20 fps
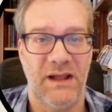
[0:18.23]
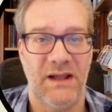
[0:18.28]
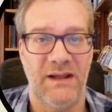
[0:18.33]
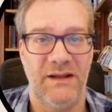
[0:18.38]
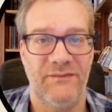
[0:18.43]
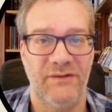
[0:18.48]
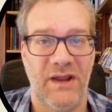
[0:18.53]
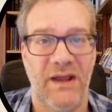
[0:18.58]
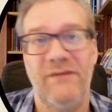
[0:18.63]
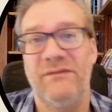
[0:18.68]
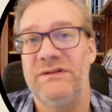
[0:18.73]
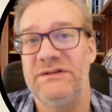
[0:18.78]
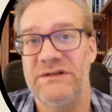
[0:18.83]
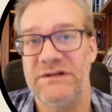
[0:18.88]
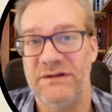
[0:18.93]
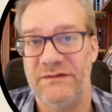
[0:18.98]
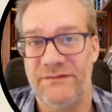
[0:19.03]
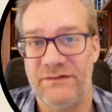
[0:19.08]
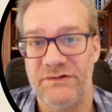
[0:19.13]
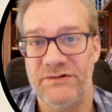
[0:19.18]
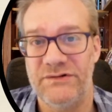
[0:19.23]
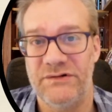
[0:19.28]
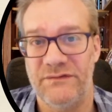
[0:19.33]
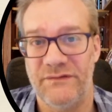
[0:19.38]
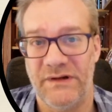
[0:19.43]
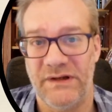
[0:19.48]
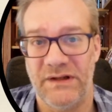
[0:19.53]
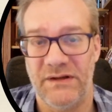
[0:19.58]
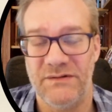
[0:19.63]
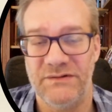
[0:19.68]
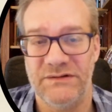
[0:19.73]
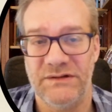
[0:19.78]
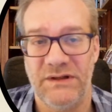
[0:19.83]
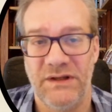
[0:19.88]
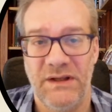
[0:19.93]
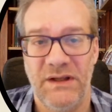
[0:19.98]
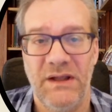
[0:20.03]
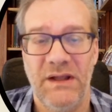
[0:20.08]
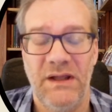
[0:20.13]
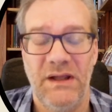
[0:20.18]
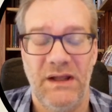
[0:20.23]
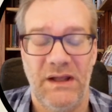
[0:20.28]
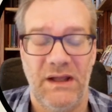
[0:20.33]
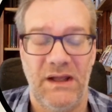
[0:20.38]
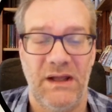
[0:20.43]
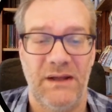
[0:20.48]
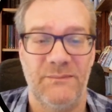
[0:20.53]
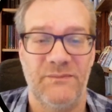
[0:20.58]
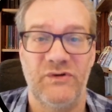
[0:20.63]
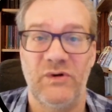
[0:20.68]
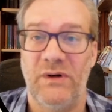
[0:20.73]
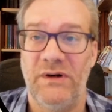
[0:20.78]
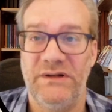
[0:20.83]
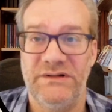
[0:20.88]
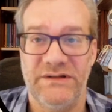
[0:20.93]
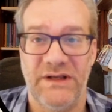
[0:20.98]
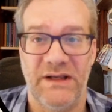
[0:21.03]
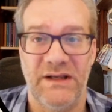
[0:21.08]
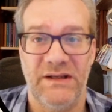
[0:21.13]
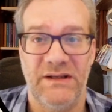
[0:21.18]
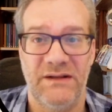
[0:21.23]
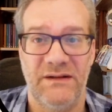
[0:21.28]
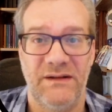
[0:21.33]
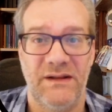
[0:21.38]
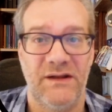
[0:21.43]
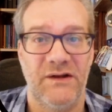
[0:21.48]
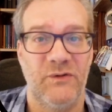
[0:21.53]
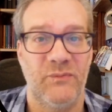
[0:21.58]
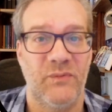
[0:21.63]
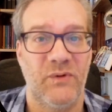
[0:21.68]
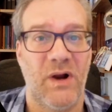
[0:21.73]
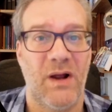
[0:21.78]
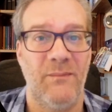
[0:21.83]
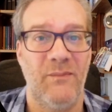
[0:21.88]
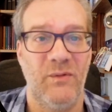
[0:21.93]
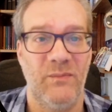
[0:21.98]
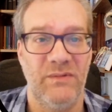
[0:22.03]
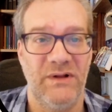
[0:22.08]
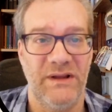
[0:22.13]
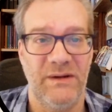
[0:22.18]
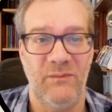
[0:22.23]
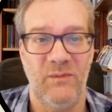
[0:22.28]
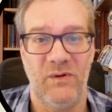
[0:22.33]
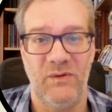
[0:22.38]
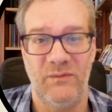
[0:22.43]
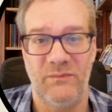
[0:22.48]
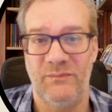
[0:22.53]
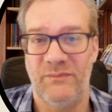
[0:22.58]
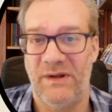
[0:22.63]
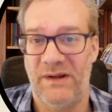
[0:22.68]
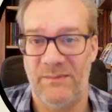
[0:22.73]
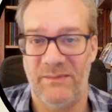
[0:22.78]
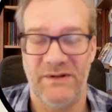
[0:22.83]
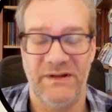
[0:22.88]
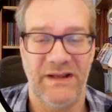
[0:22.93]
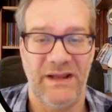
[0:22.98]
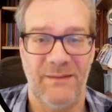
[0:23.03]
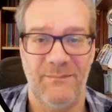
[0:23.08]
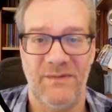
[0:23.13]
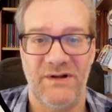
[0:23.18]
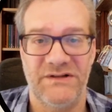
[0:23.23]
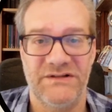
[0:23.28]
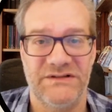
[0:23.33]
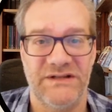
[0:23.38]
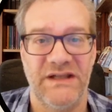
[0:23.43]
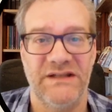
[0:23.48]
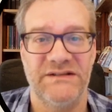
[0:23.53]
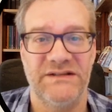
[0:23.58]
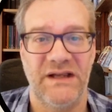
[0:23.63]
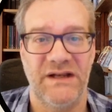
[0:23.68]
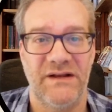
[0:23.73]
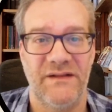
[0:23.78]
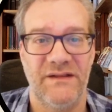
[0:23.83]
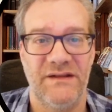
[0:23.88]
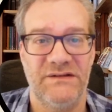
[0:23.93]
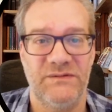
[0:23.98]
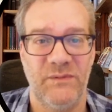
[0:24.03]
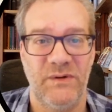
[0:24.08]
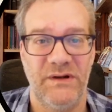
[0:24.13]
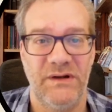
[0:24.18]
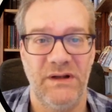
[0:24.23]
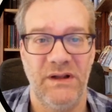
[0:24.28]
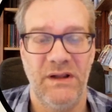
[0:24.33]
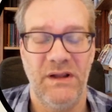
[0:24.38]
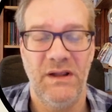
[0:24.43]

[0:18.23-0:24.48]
If you haven't seen the first two videos, I'm sorry to say that you probably won't be able to get much sense out of this one,